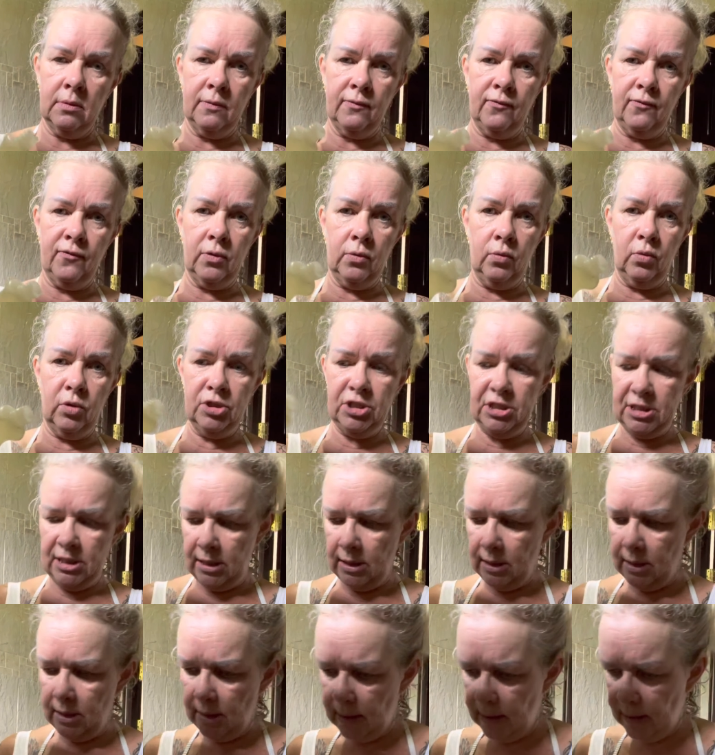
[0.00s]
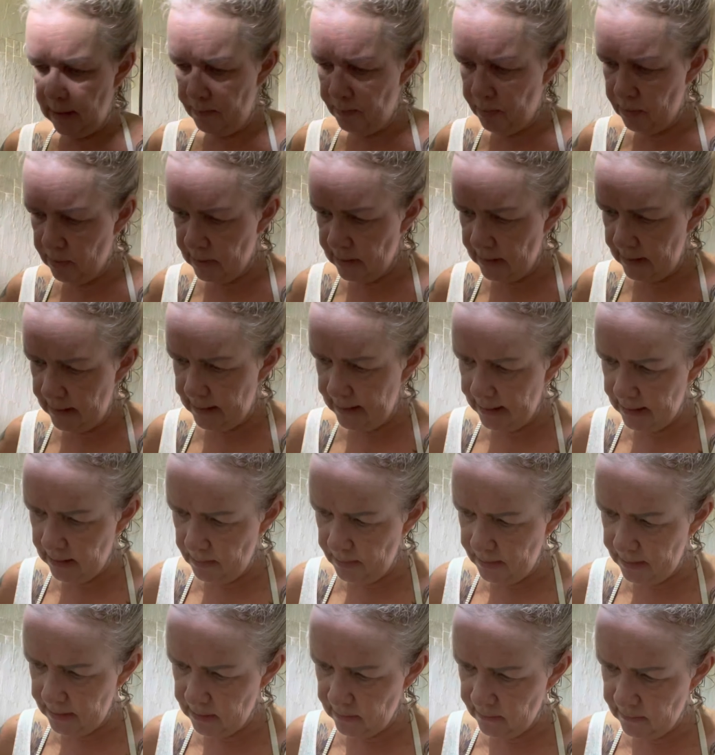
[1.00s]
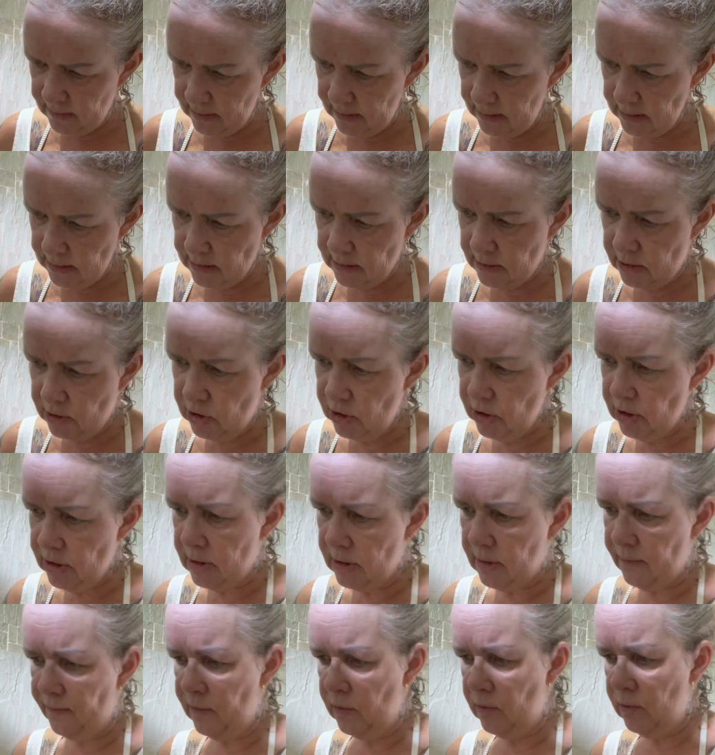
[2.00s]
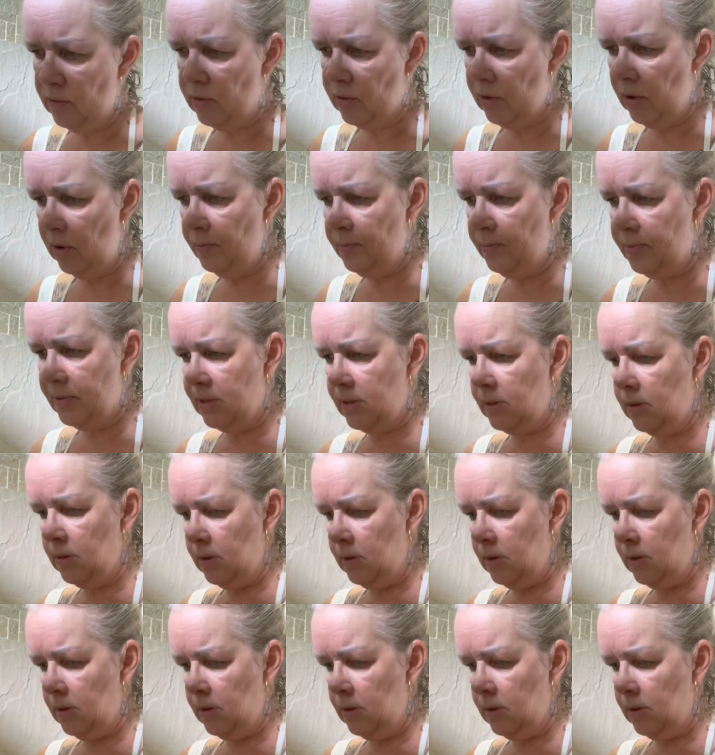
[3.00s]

for washing, and I put a little bit of this, just a few drops.